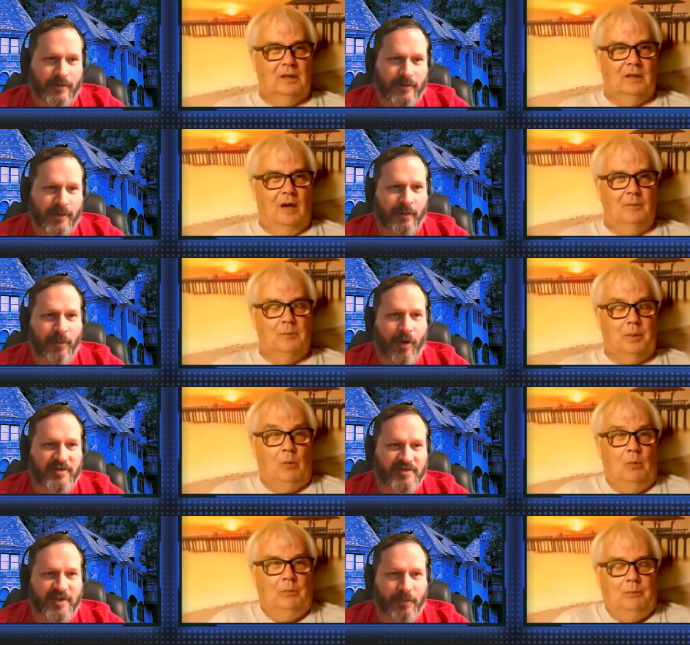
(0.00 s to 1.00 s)
Speaker 1: And then
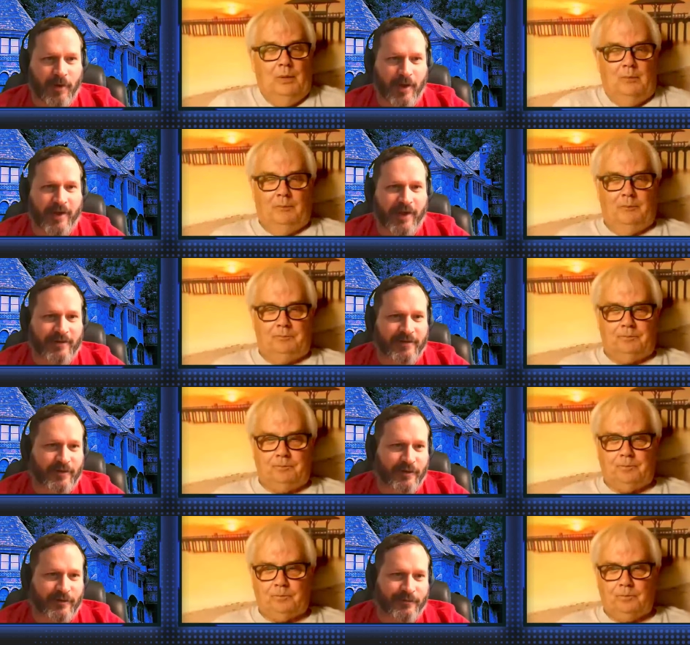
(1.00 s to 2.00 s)
Boston, you probably can,
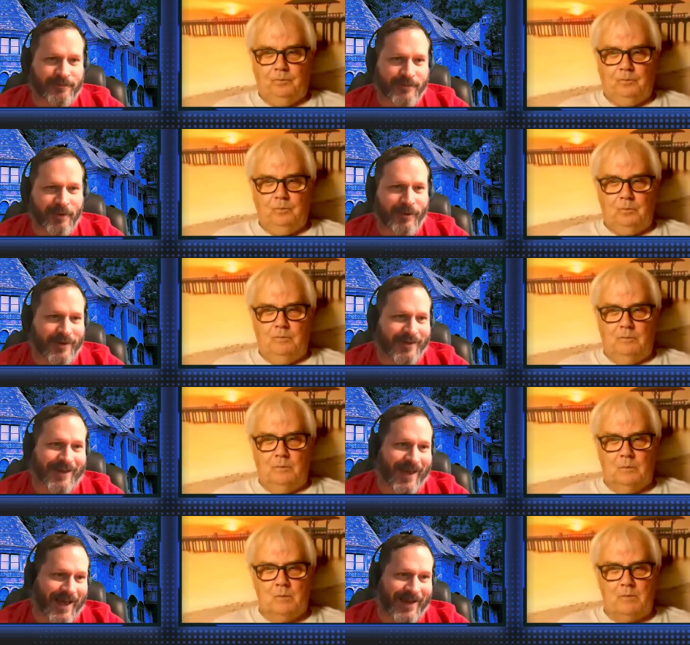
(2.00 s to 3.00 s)
too. I'm going in the
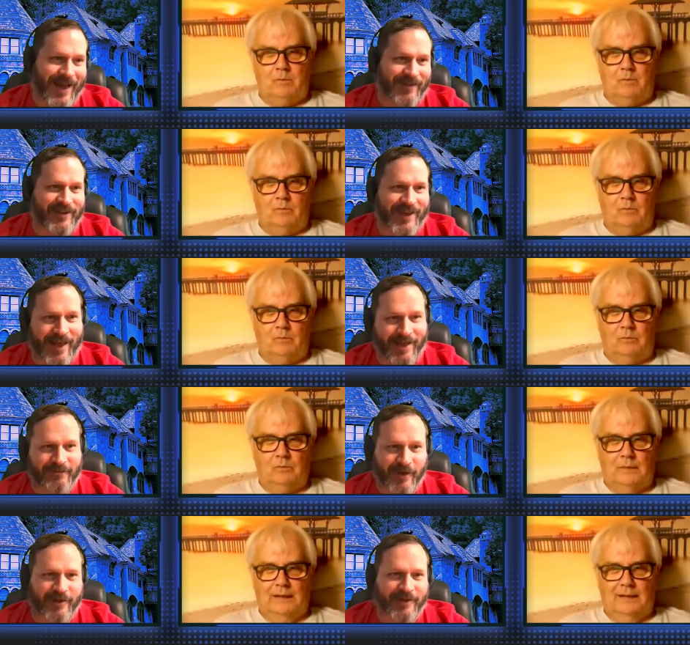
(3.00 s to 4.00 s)
car and Harvard Yard,
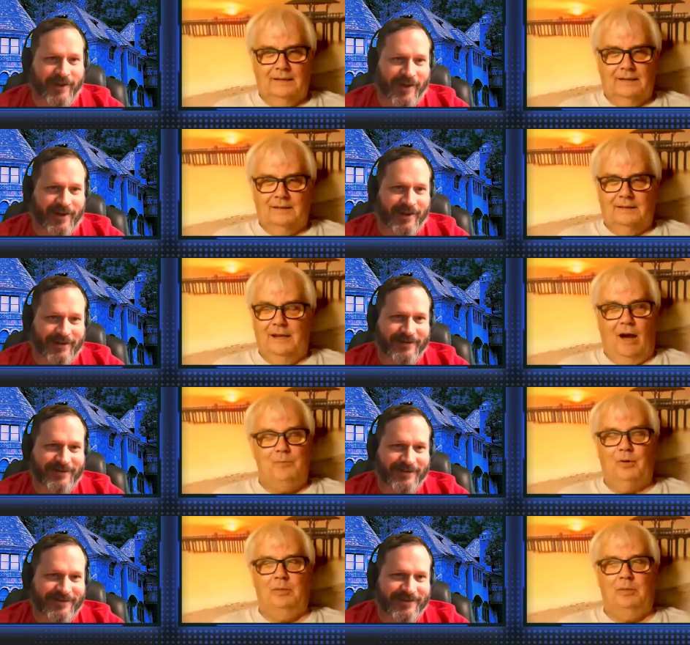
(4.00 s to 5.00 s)
right? That kind of.
Speaker 2: Yeah, I
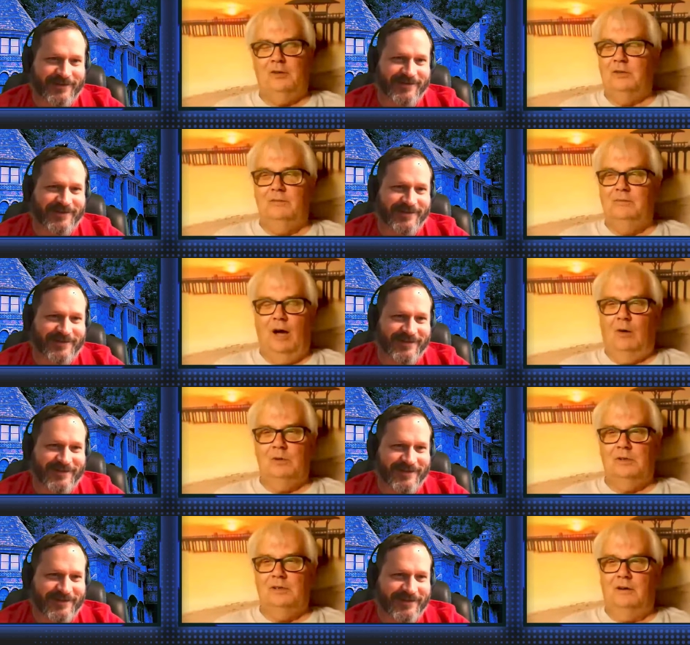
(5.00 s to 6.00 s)
probably couldn't. I
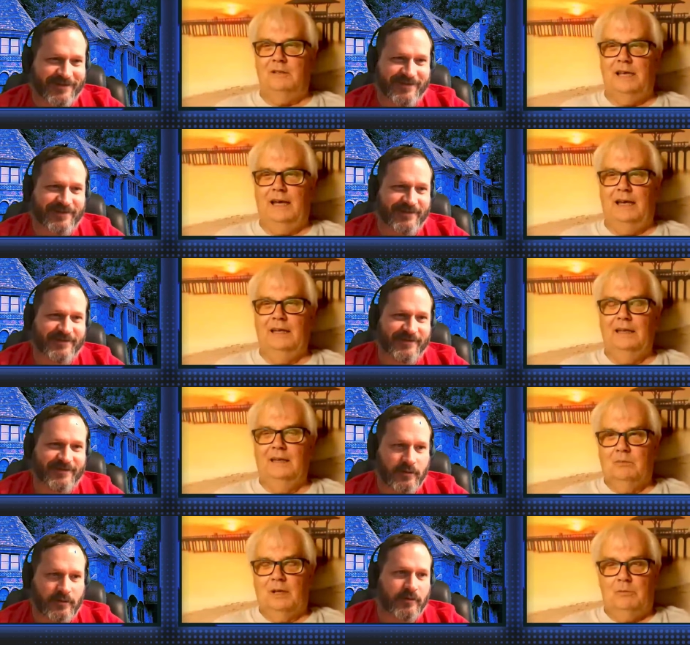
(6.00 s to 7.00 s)
wouldn't know that.
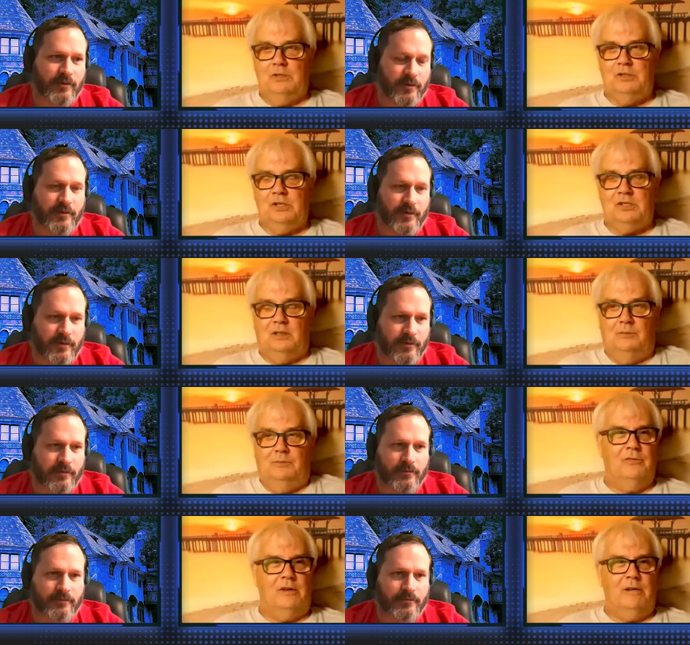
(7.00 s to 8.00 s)
It was just a
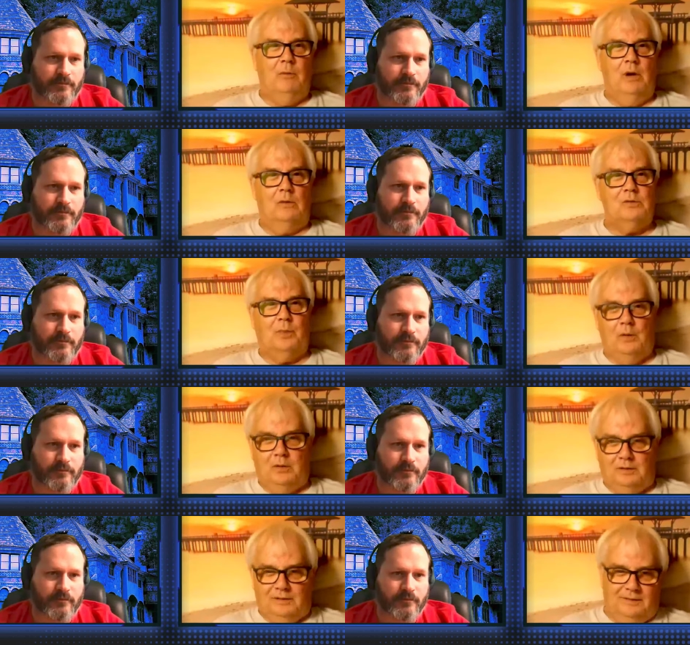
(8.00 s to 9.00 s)
very
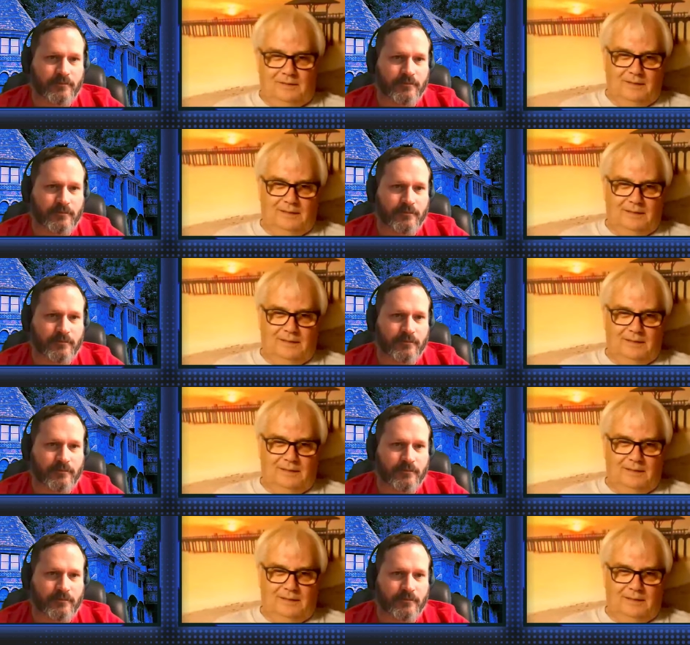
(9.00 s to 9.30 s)
well-spoken,